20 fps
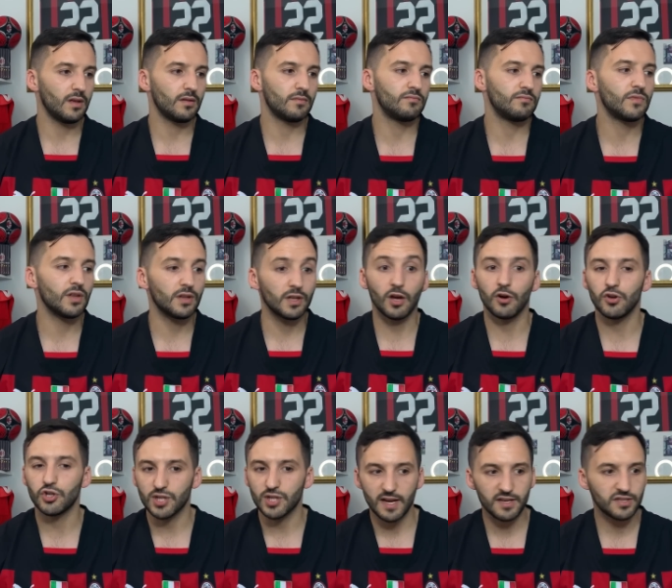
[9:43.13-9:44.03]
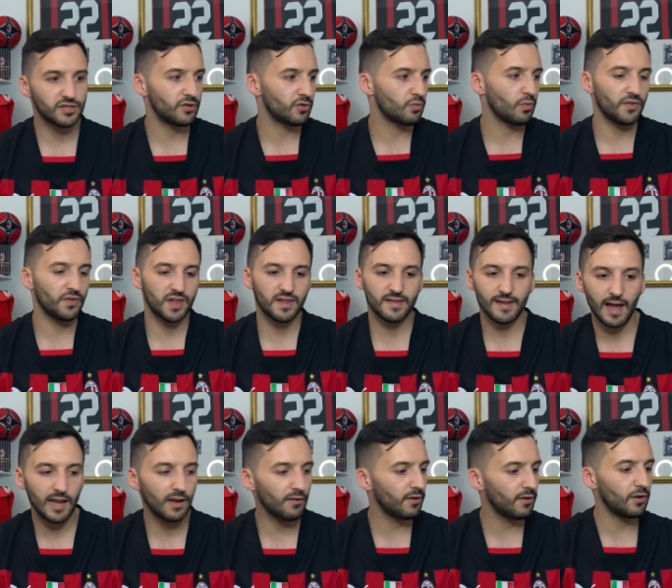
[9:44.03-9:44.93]
the negotiations with his
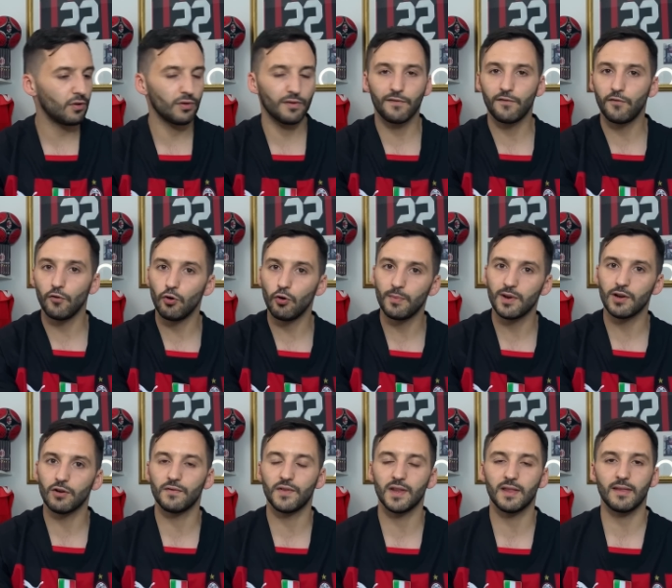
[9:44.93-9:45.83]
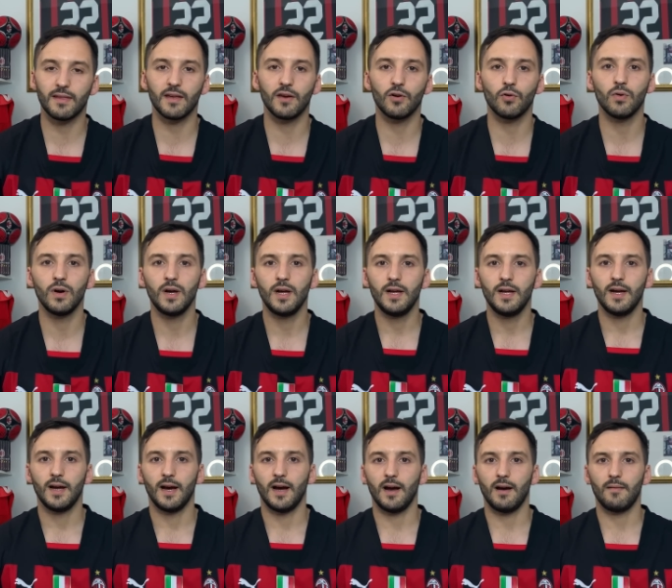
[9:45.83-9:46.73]
salary or the formula of the deal.
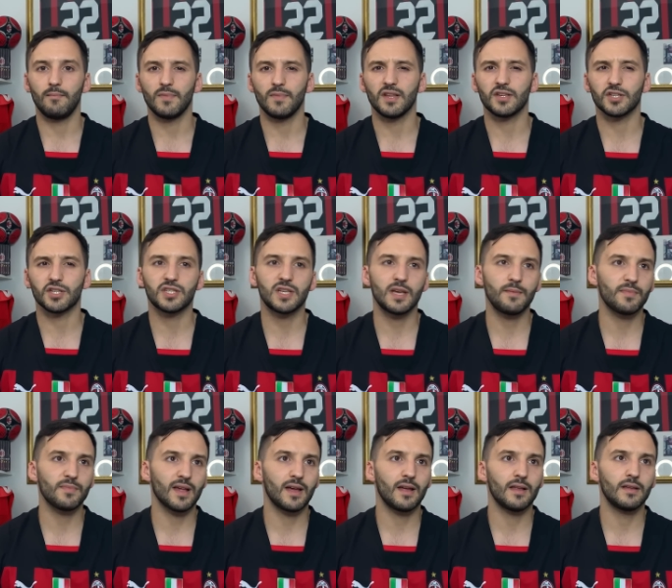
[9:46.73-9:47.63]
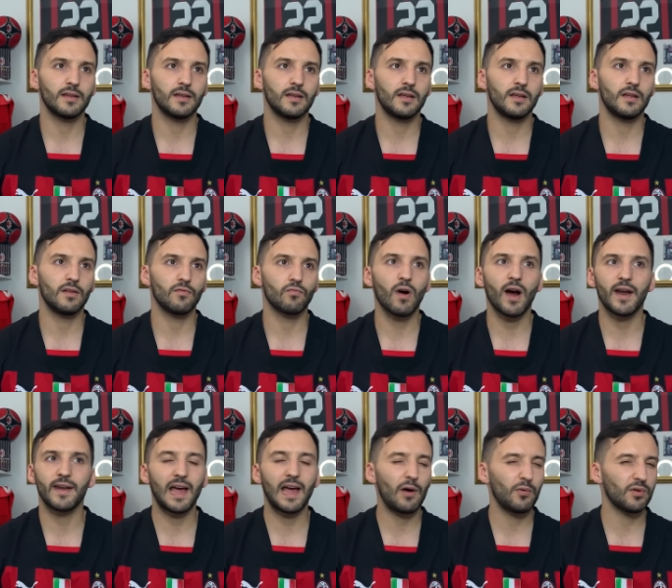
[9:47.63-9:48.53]
Um, it just seems that
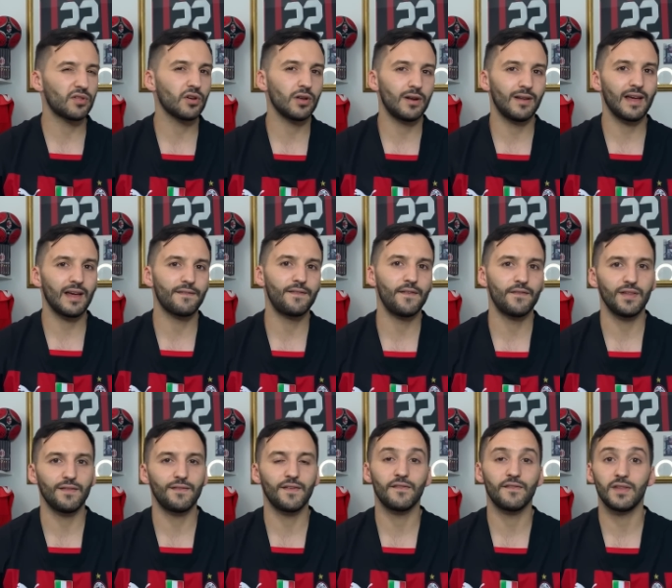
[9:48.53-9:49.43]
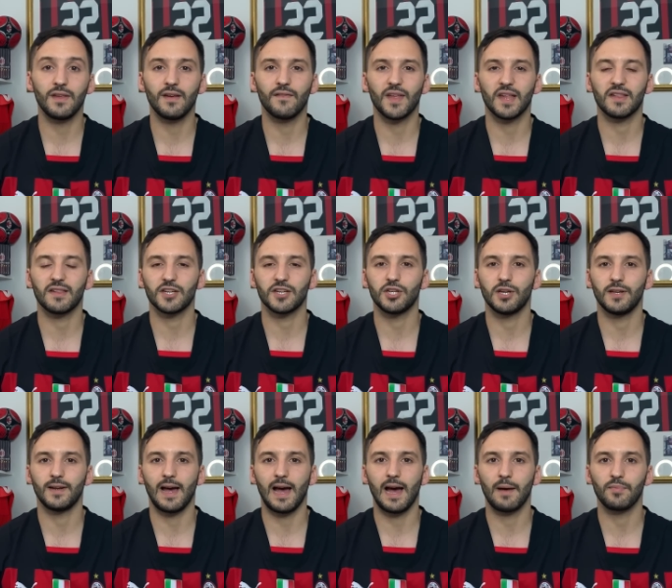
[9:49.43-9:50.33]
right now it's kind of like 50-50 if that's actually
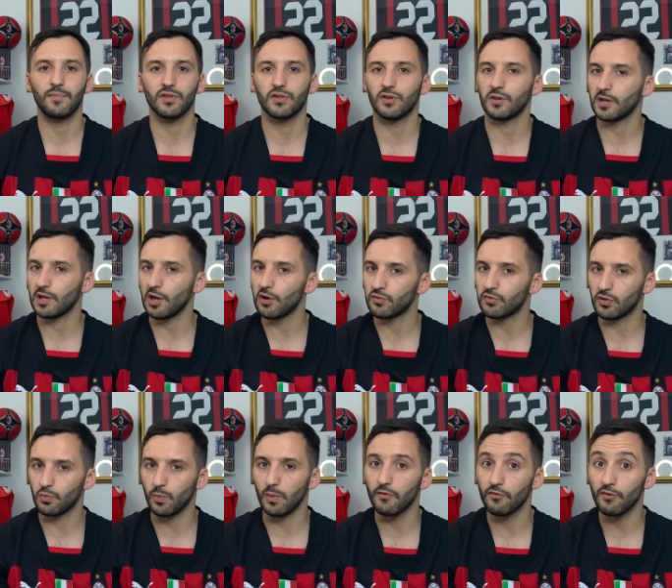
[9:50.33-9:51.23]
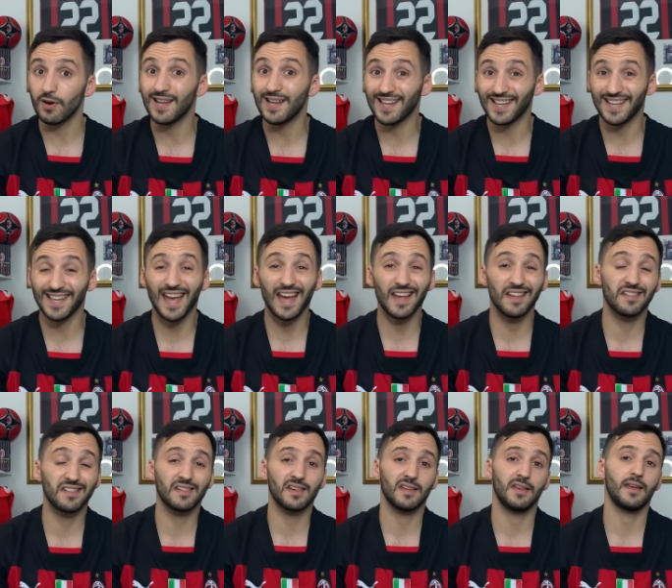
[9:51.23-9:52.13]
going to happen. So the closest one we're really going to get
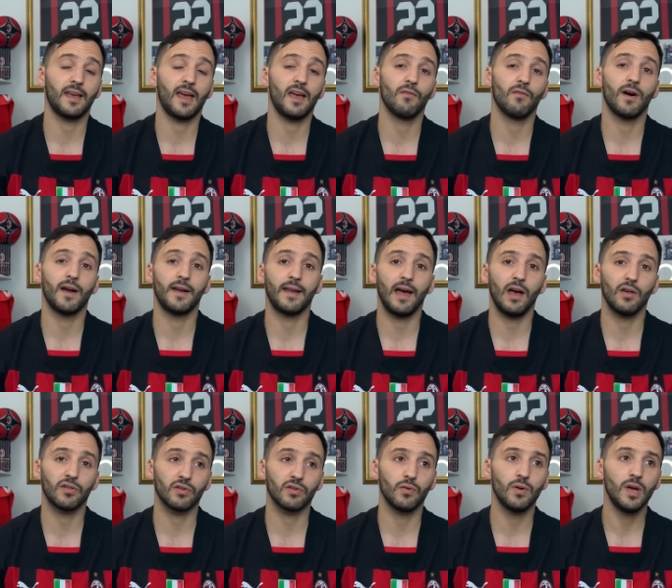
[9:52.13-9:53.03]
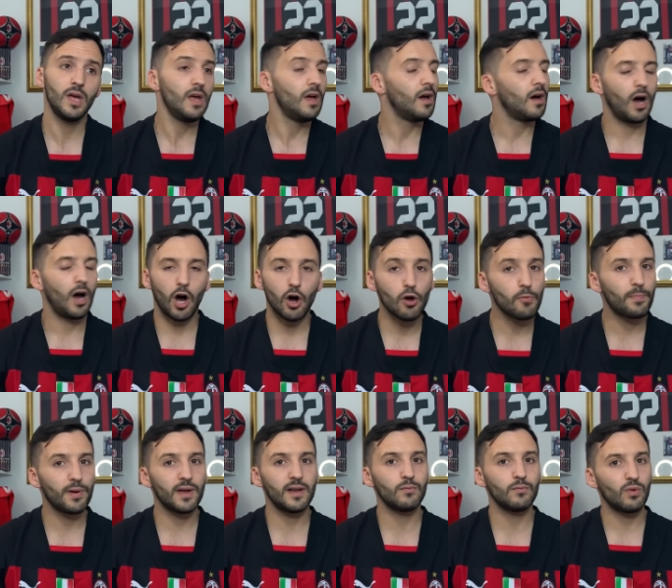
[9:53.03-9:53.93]
is CDK right now. So
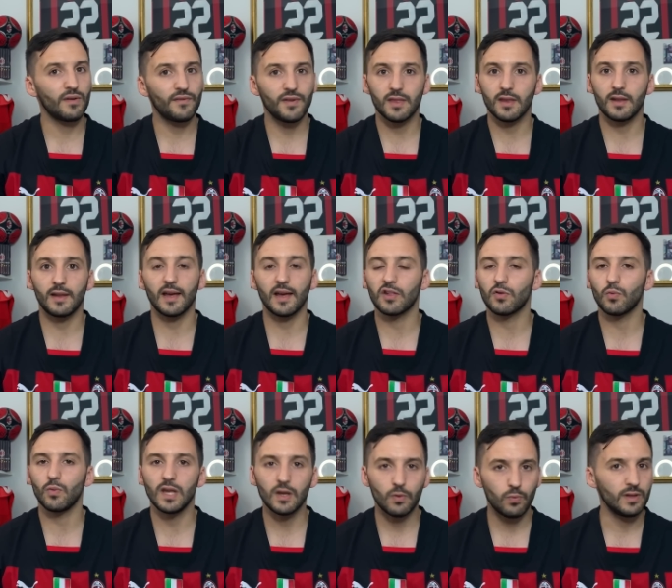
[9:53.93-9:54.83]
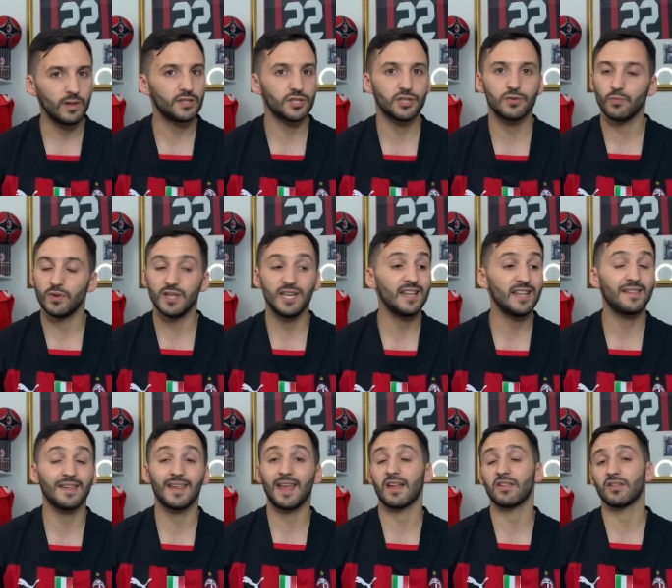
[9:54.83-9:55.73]
hoping within the next week we just we need
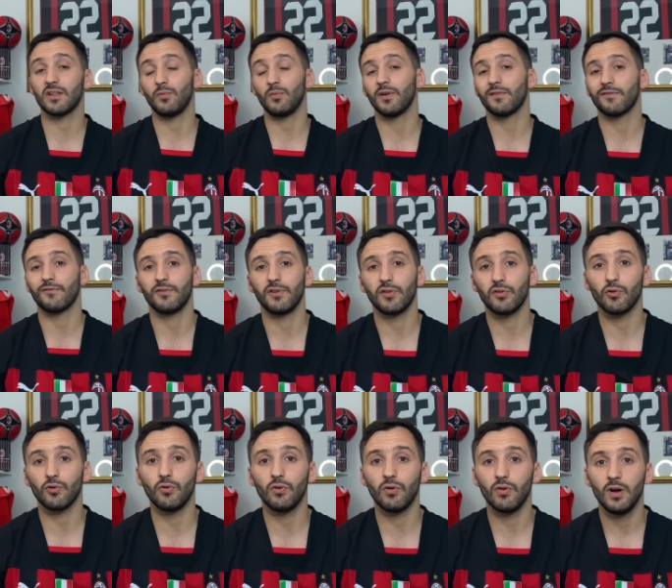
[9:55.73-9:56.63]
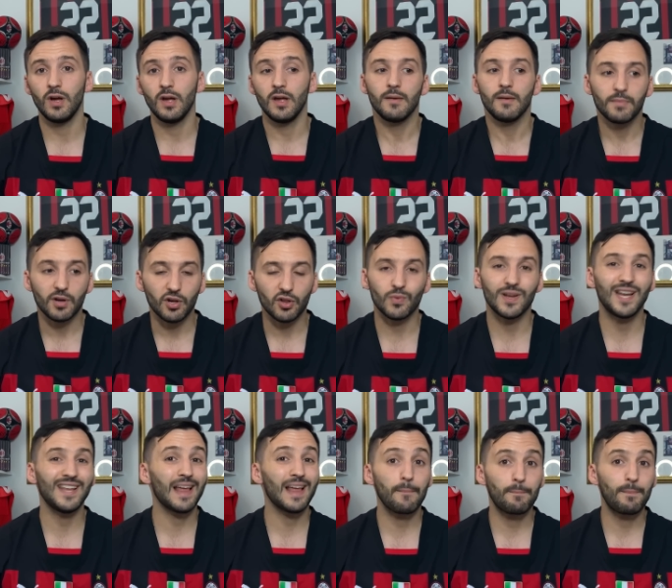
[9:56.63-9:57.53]
to get someone through the door because we
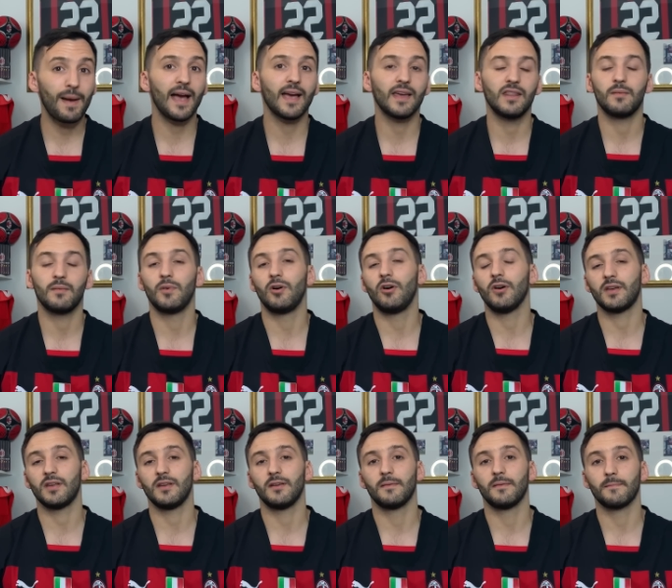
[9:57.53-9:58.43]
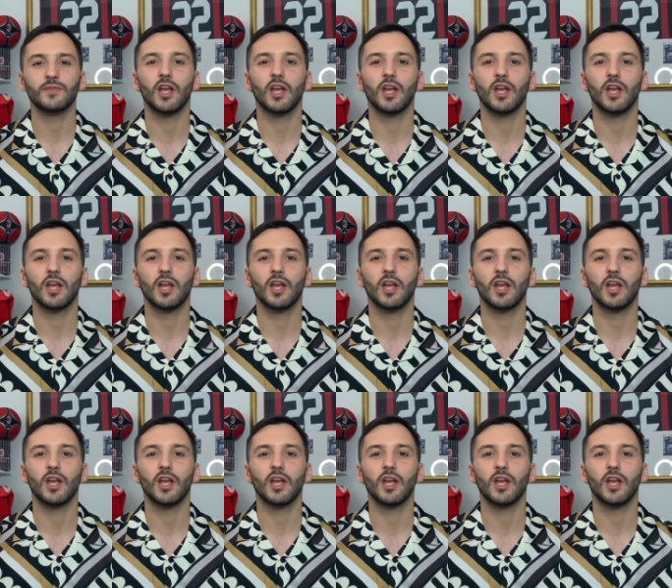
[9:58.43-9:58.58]
need that bang in the market